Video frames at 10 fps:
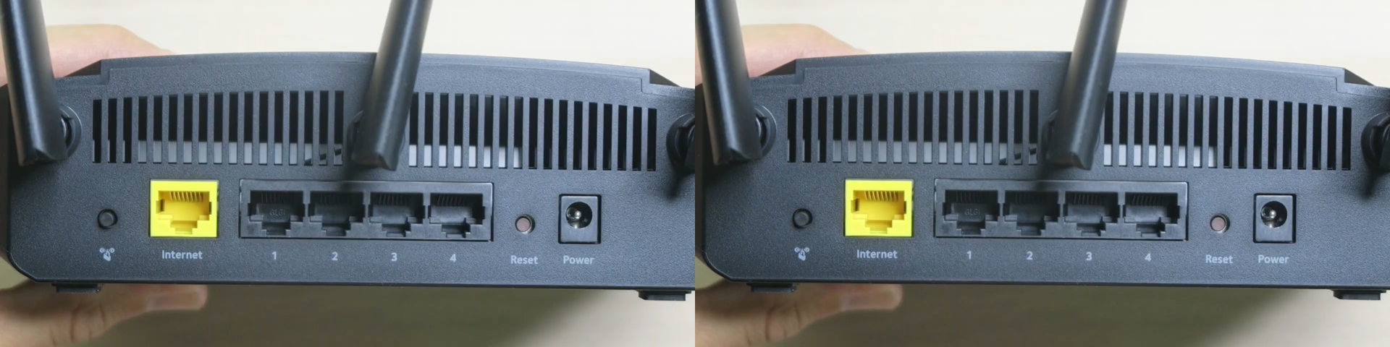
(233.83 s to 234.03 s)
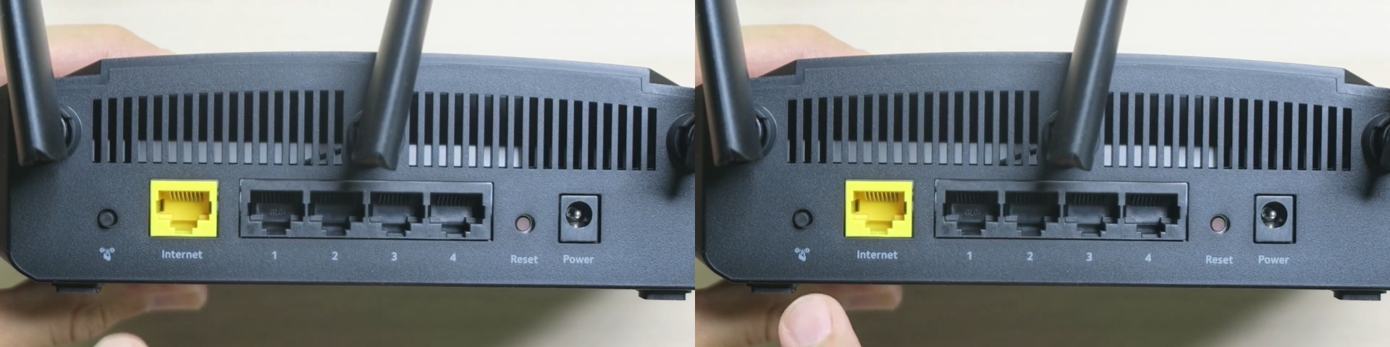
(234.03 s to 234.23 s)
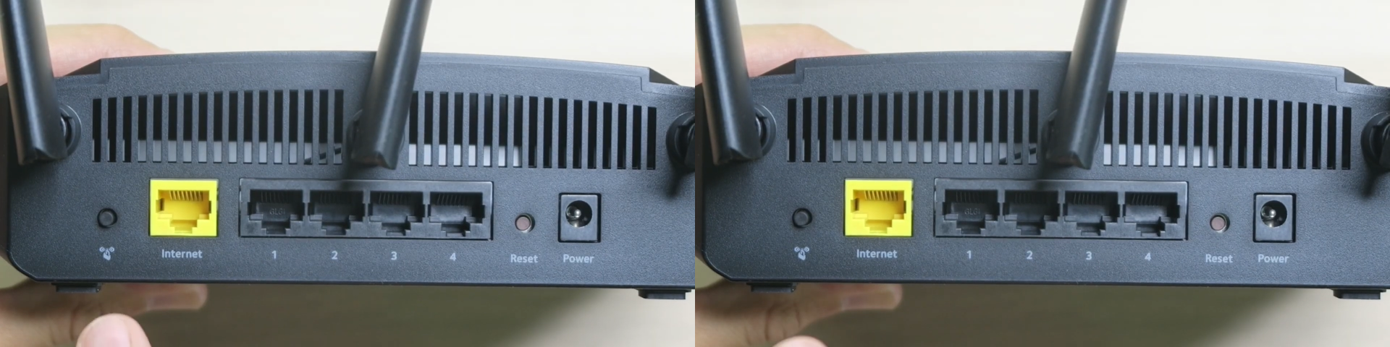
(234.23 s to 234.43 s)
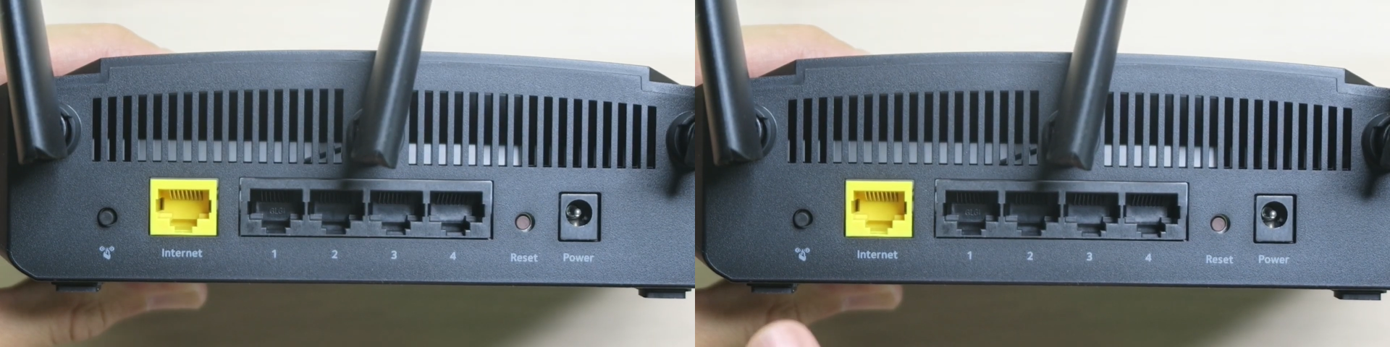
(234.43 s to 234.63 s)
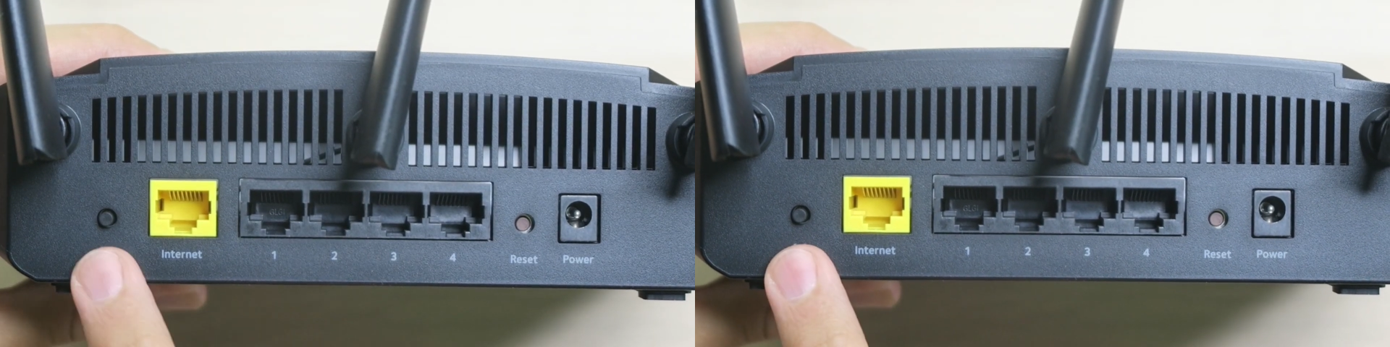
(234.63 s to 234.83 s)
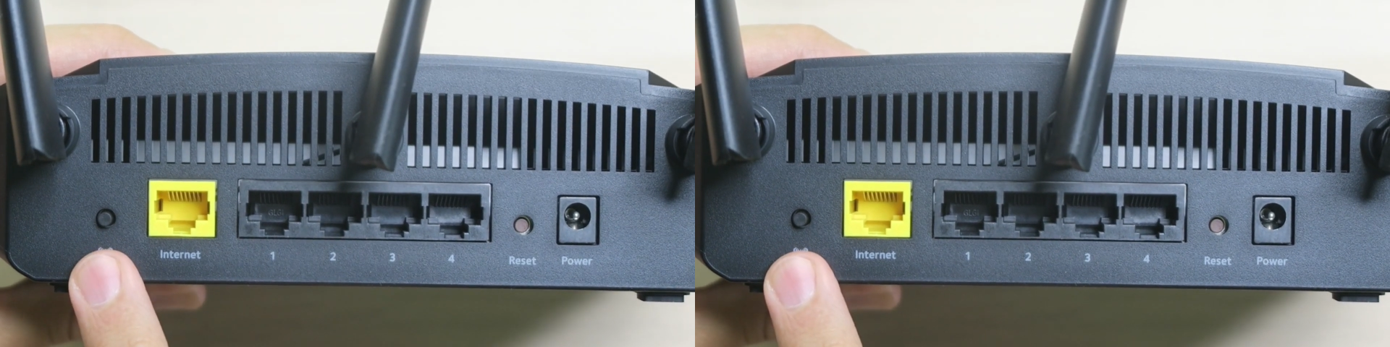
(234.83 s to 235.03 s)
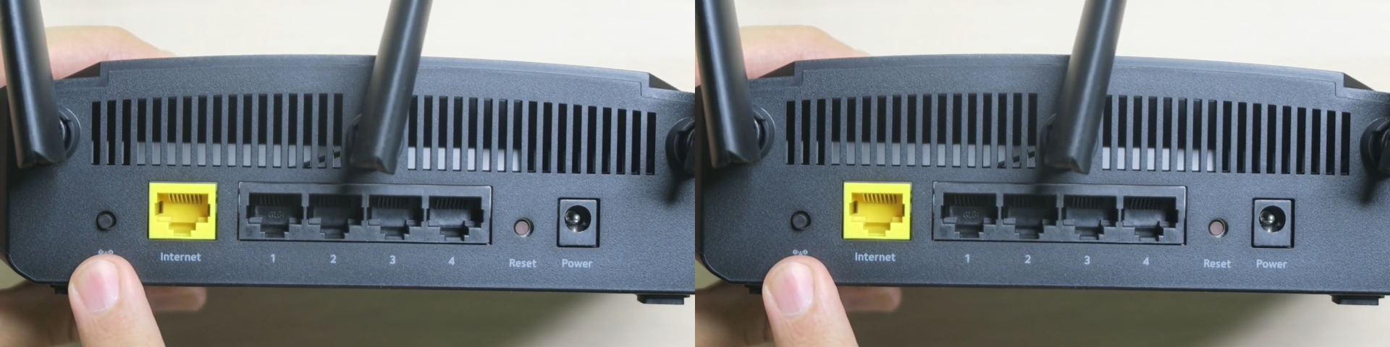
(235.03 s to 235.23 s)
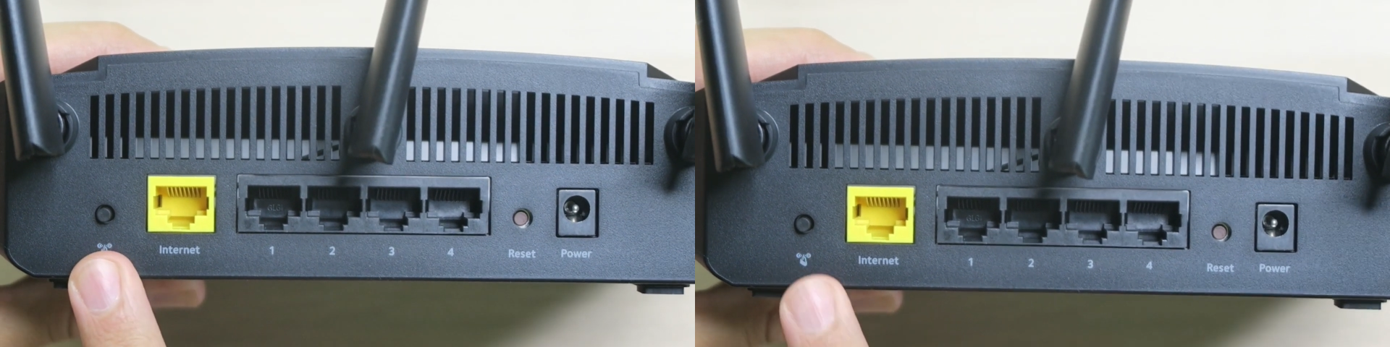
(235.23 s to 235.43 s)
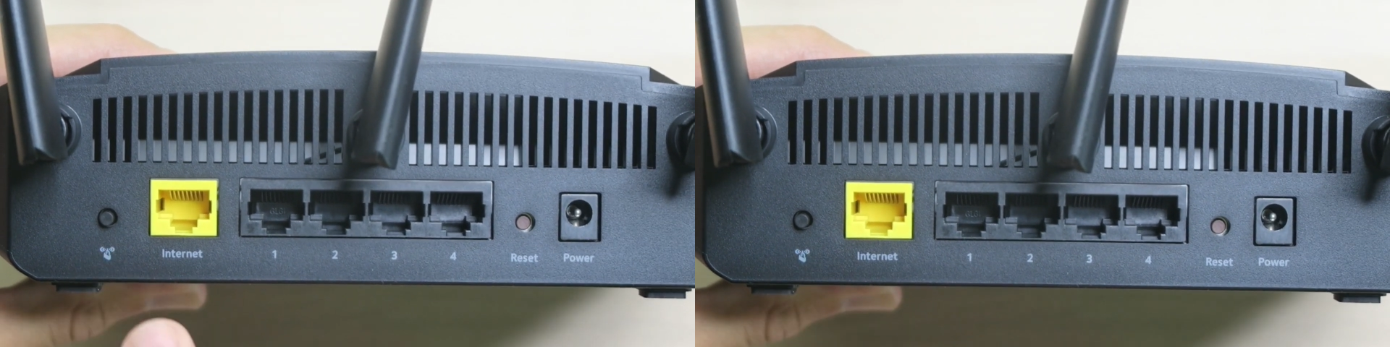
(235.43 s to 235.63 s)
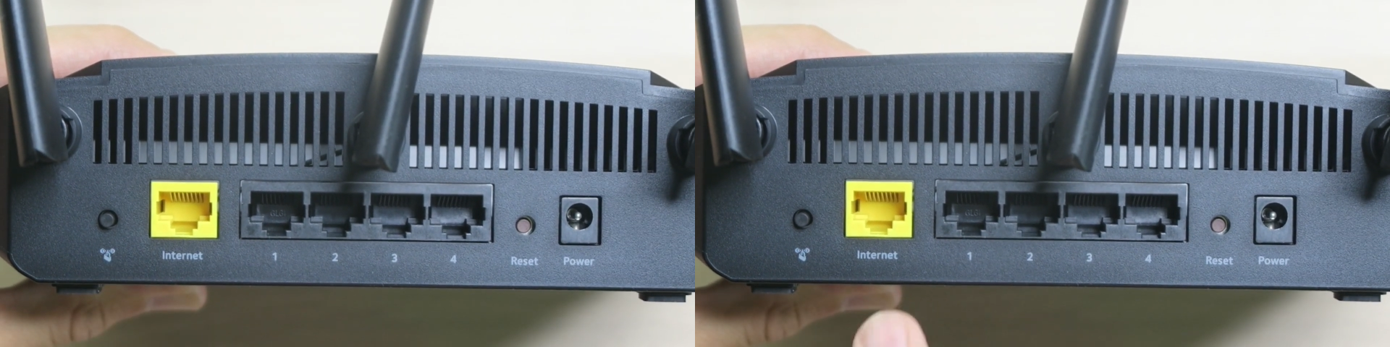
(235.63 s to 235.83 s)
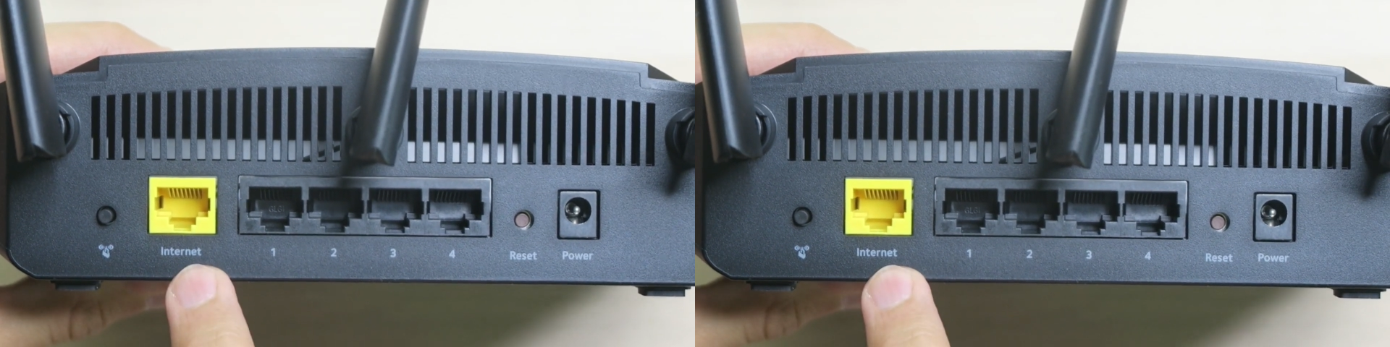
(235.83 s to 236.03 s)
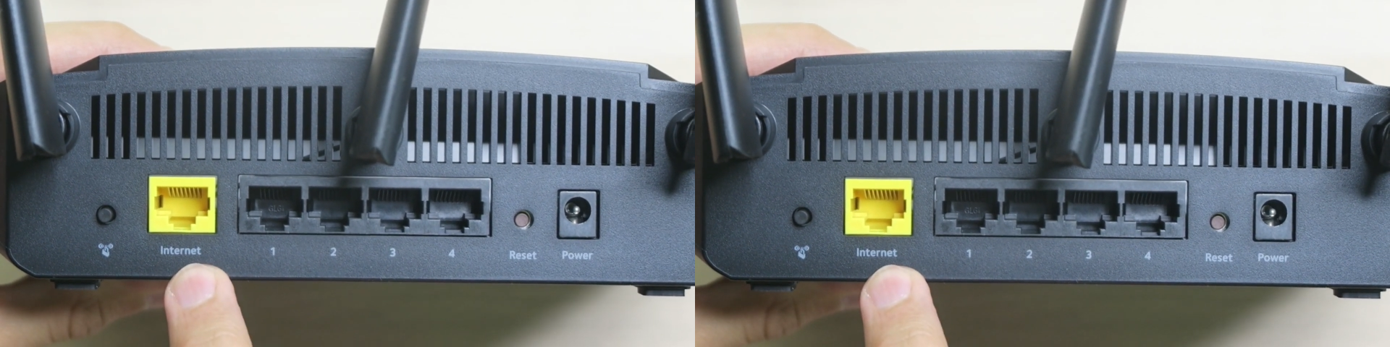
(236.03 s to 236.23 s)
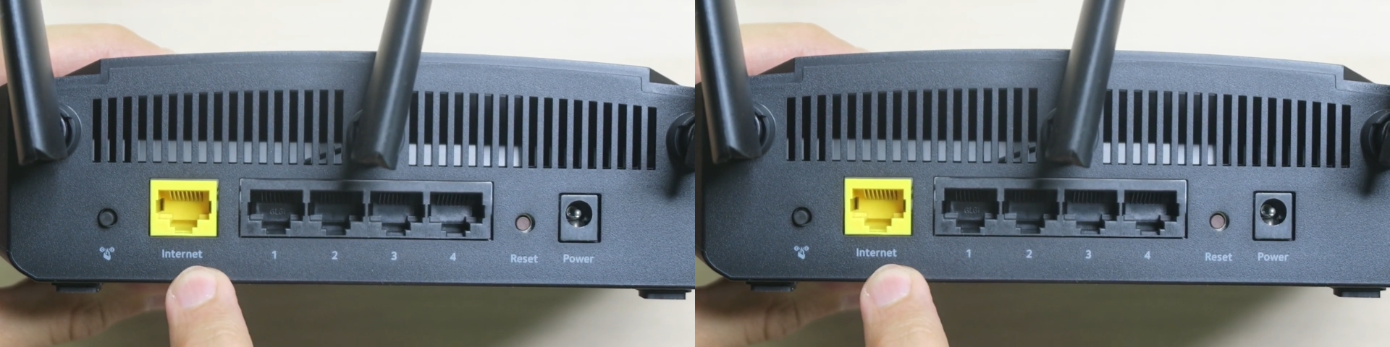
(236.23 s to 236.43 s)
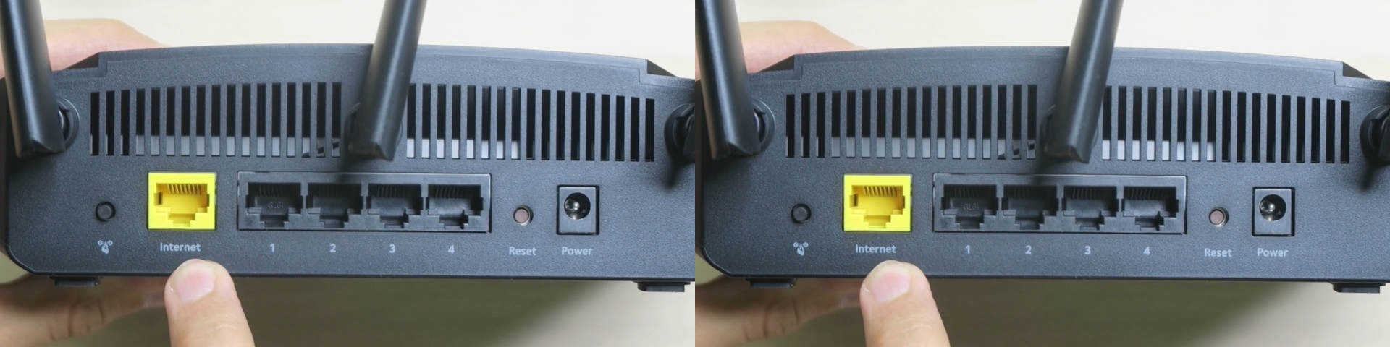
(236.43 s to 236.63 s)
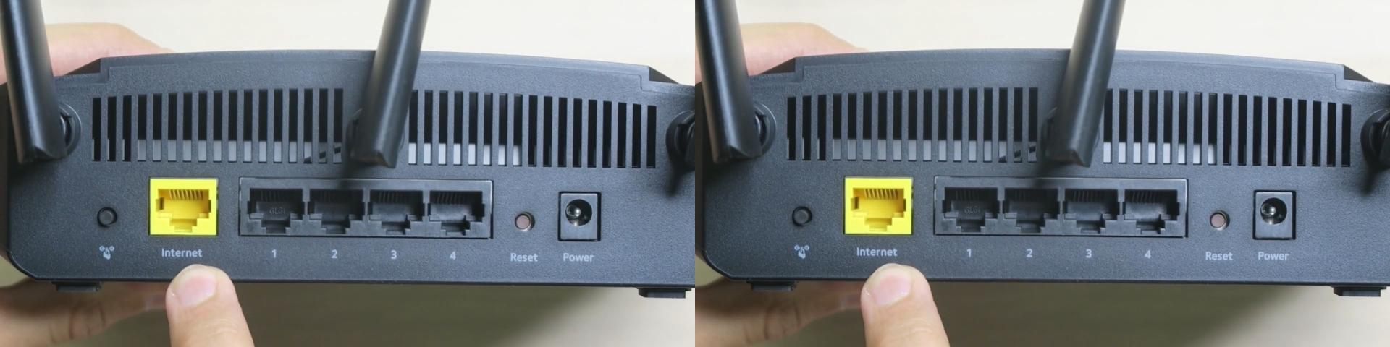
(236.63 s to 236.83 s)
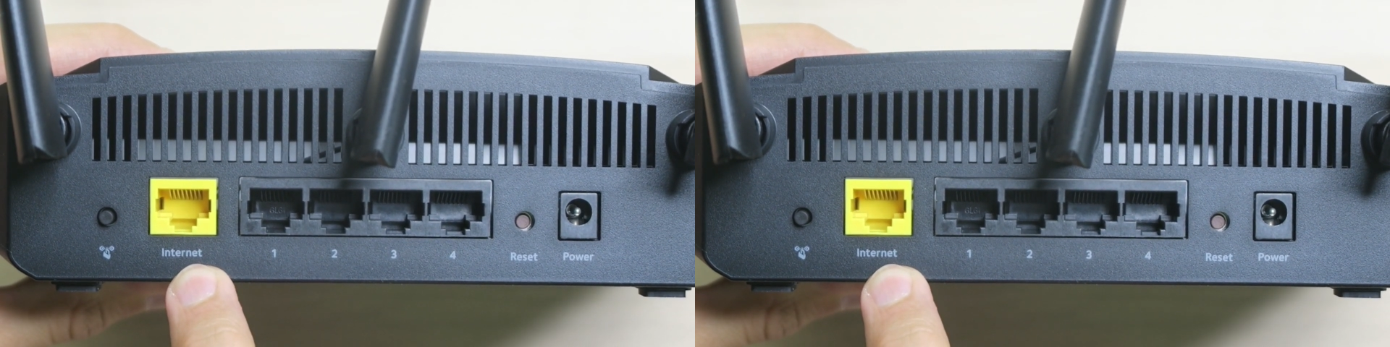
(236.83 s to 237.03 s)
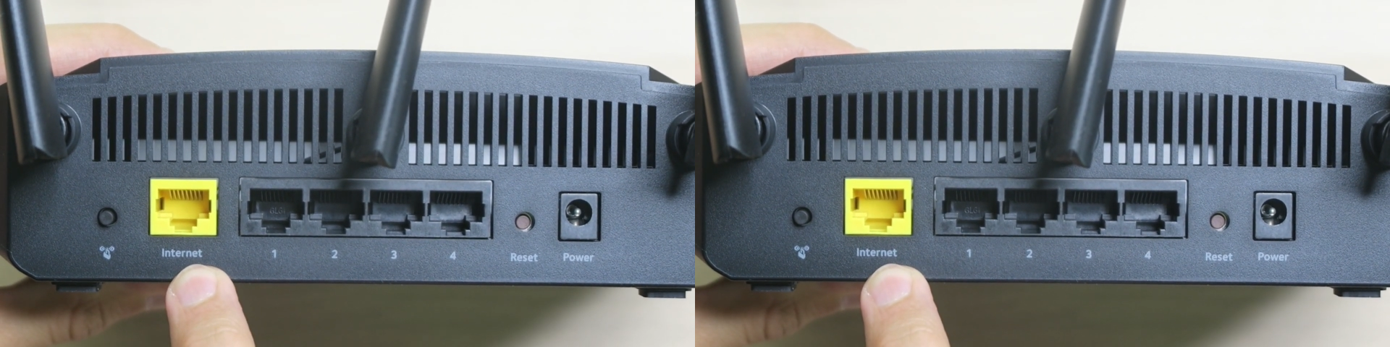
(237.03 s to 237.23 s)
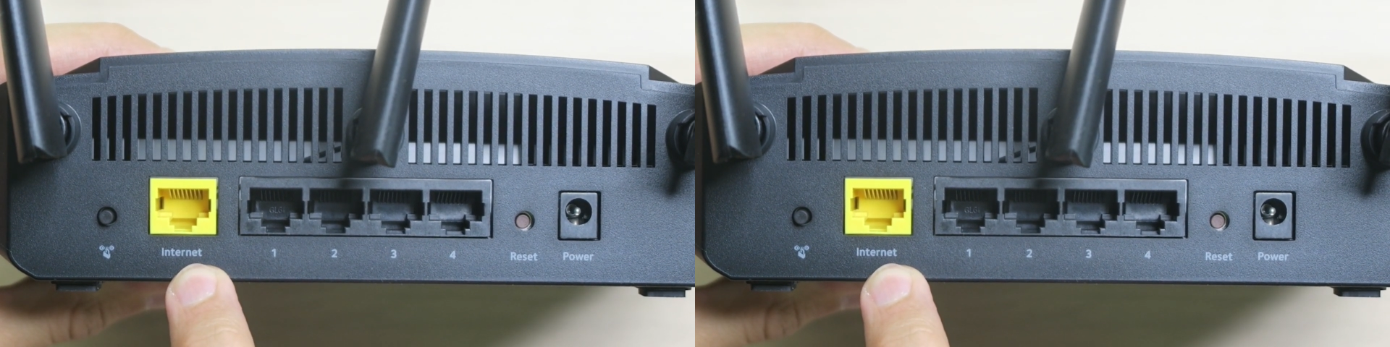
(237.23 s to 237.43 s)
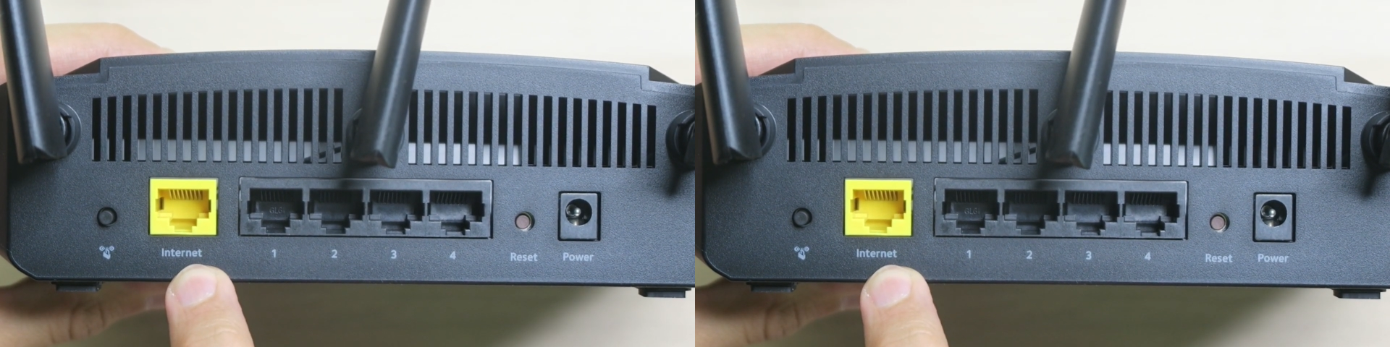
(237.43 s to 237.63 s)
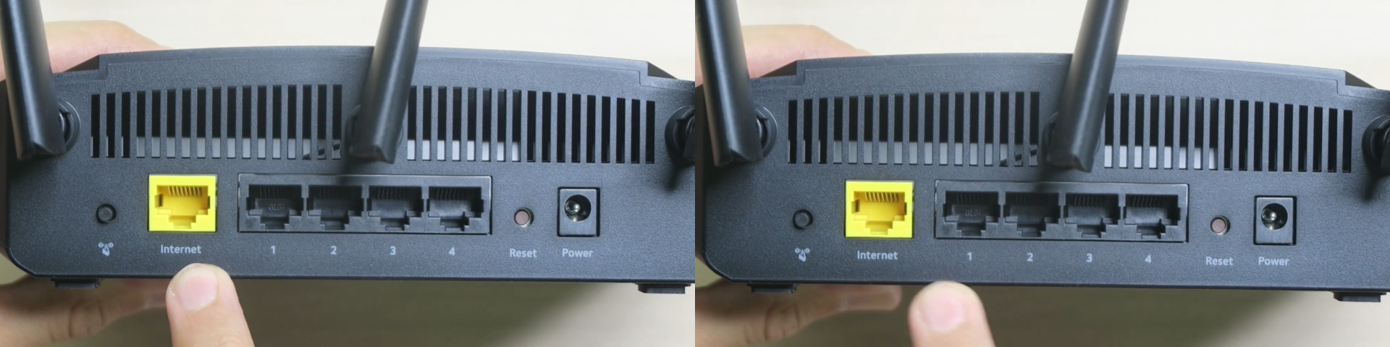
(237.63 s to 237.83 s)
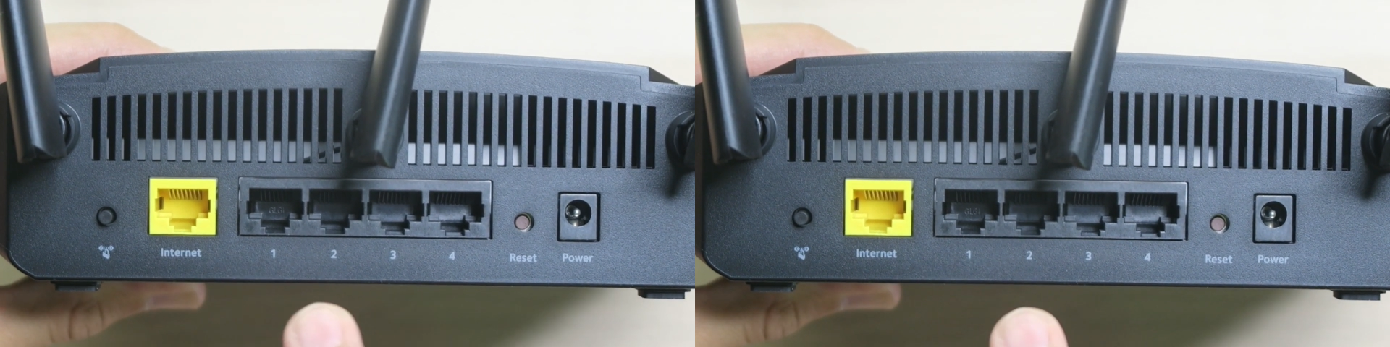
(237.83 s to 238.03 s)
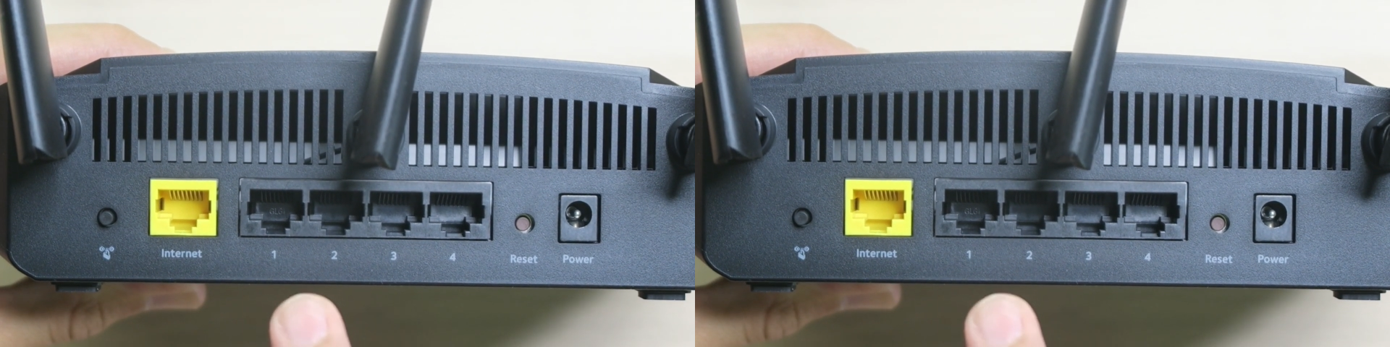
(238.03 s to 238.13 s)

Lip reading: Nobody's mouth can be seen.